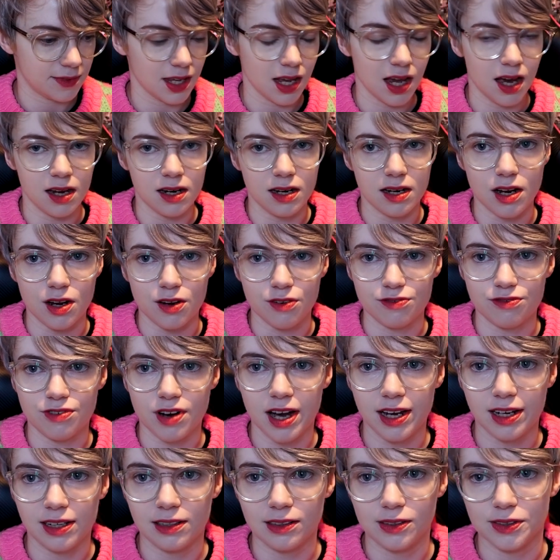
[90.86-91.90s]
I don't know,
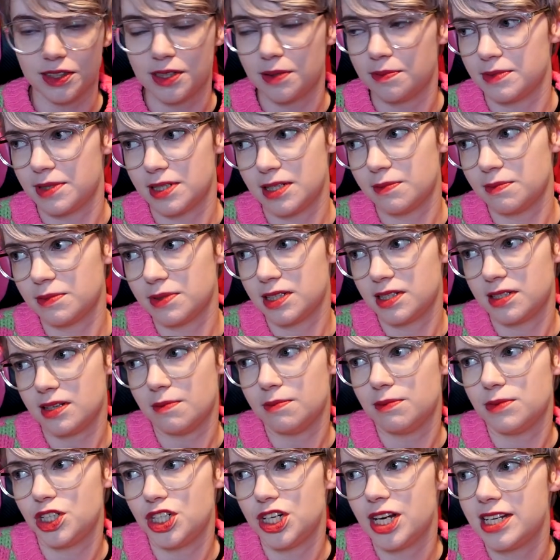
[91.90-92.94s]
vinyl some some
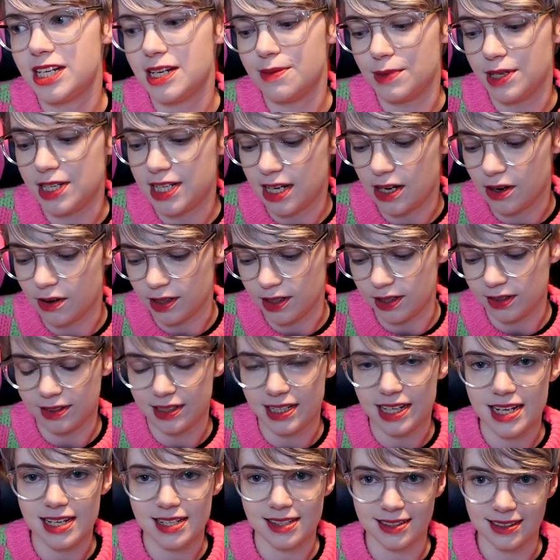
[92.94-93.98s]
some shitty material
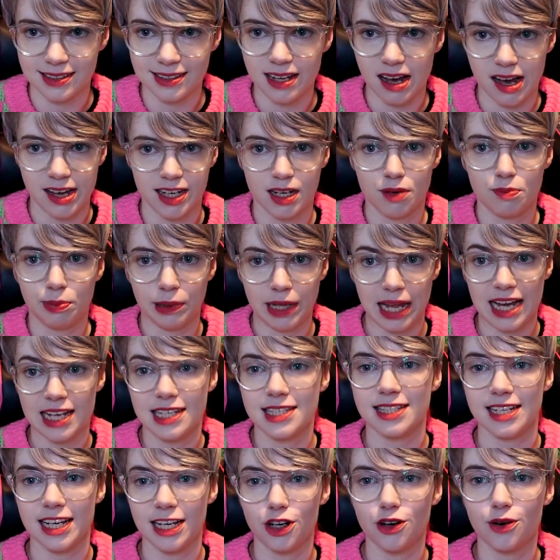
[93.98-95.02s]
that isn't like
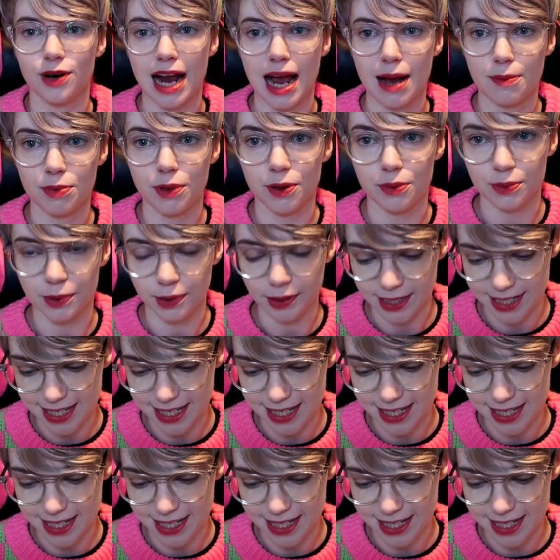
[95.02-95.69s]
plastic crap that will